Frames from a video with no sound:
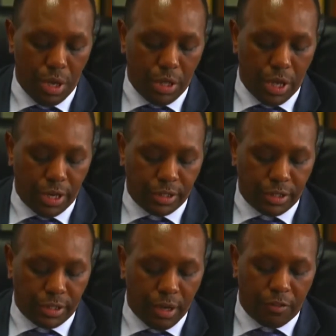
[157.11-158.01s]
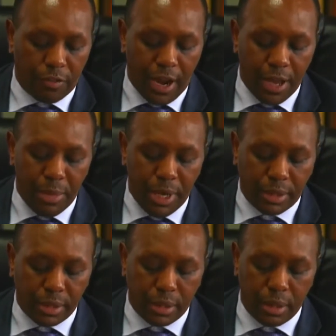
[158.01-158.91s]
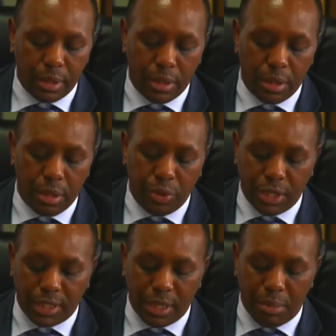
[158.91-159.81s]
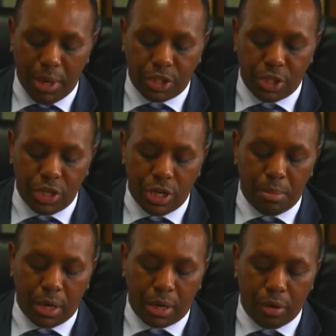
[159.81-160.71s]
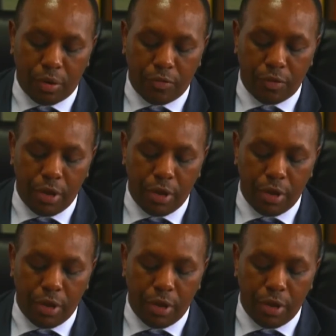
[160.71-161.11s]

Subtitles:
There is Fry Mate, which has a batch number of